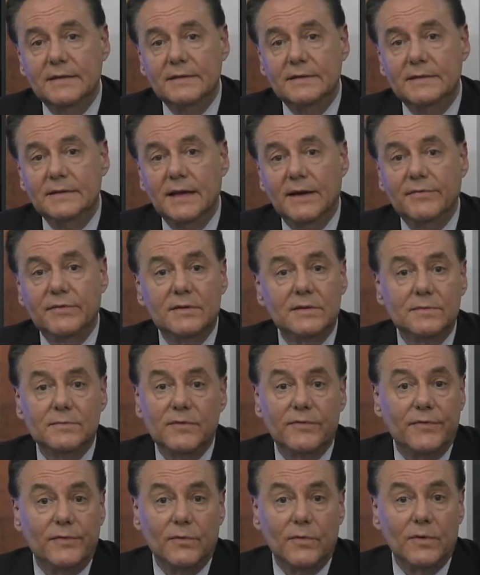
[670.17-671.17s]
Never
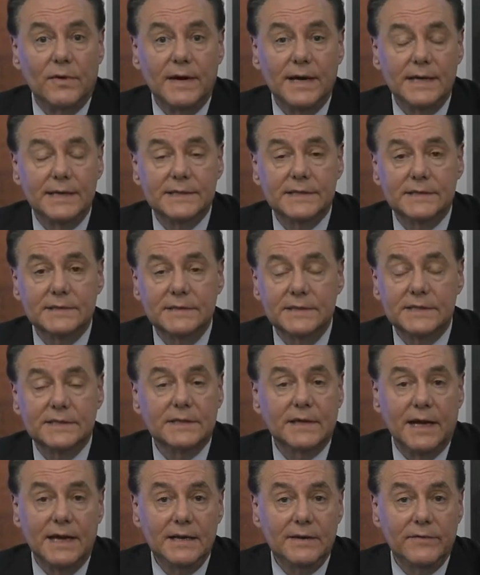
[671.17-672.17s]
before has this
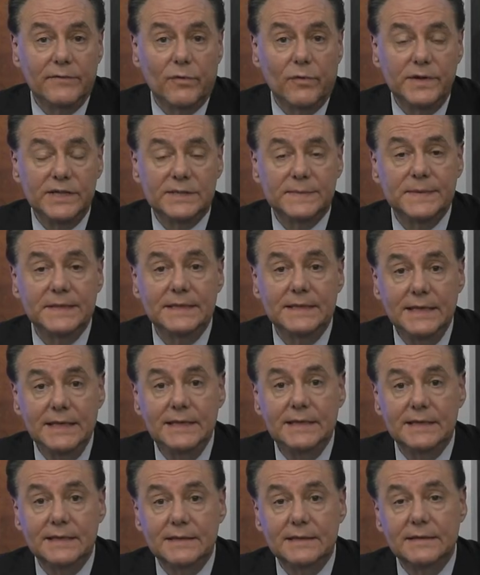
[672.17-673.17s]
kind of voice been
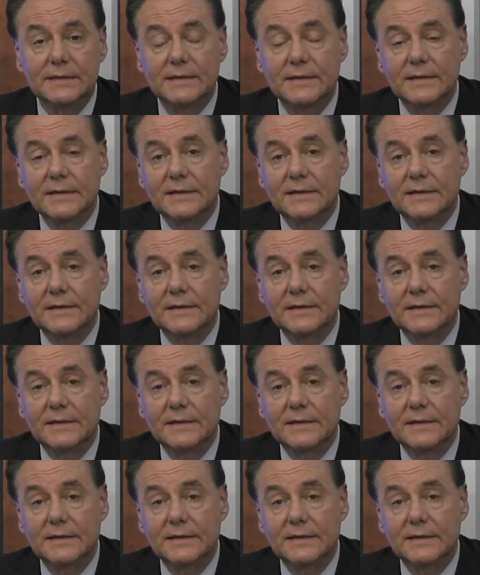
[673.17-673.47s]
needed.